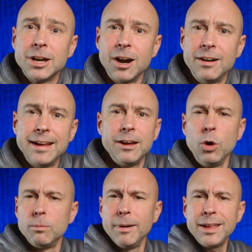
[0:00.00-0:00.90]
All right.
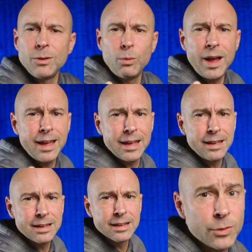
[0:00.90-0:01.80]
Oh, by the way,
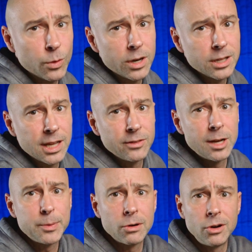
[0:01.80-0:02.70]
if you want to level
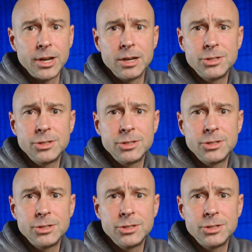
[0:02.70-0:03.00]
up your audio,